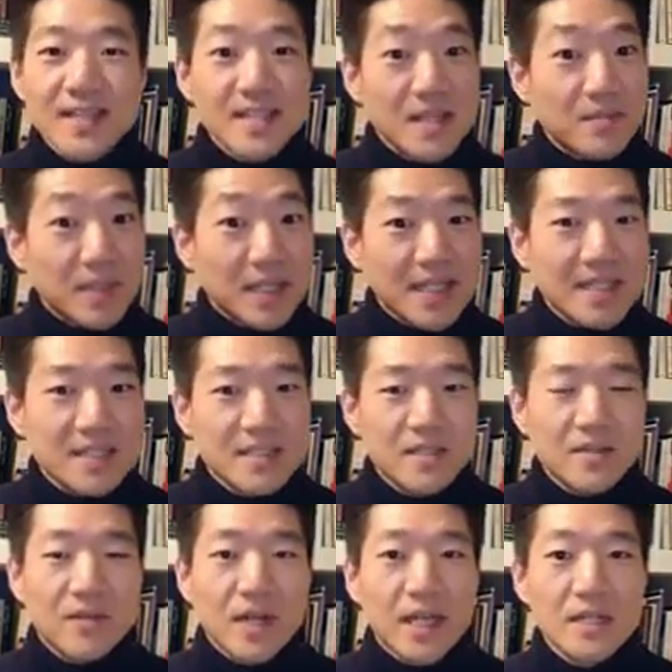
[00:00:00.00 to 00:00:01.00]
Say please,
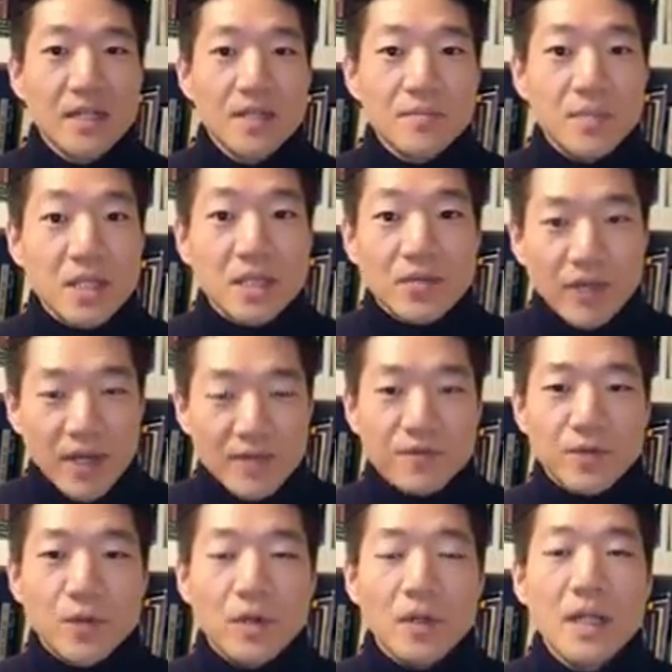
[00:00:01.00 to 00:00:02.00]
right? Be
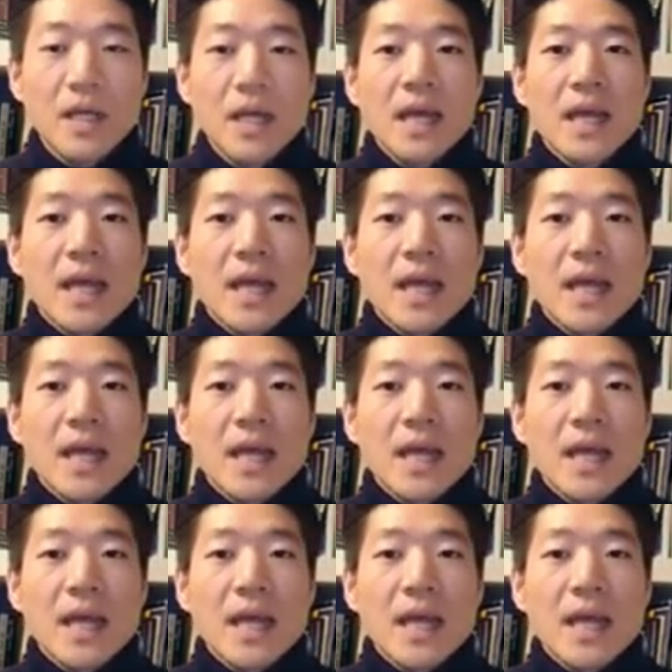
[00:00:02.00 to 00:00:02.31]
grateful.